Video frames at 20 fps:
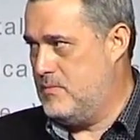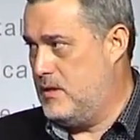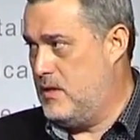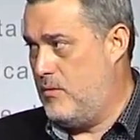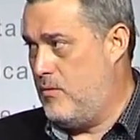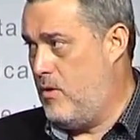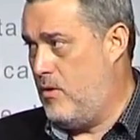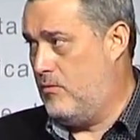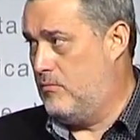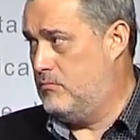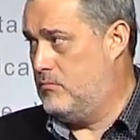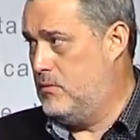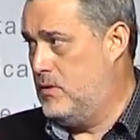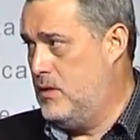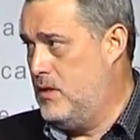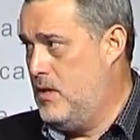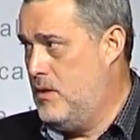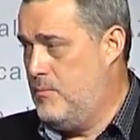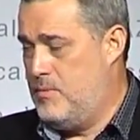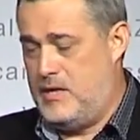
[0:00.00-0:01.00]
And they won't,
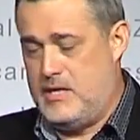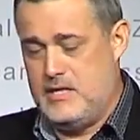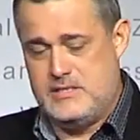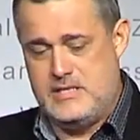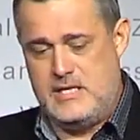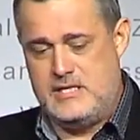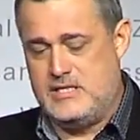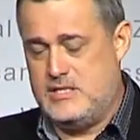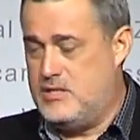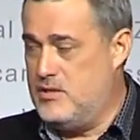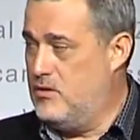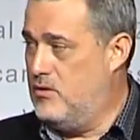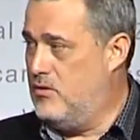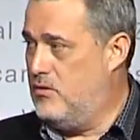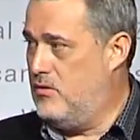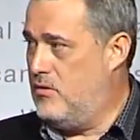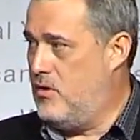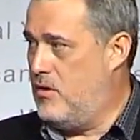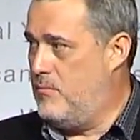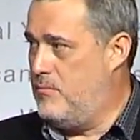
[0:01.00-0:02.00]
because they
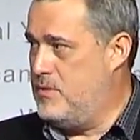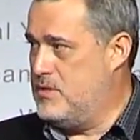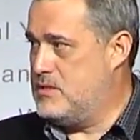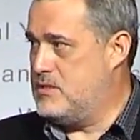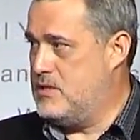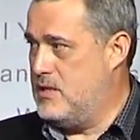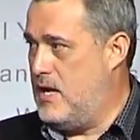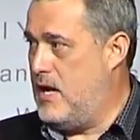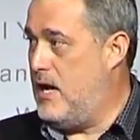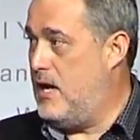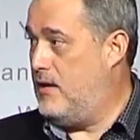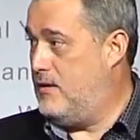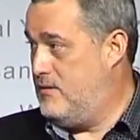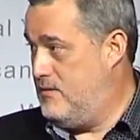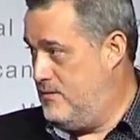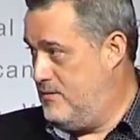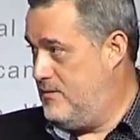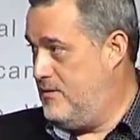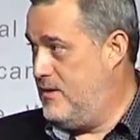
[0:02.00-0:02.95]
still are misty-eyed,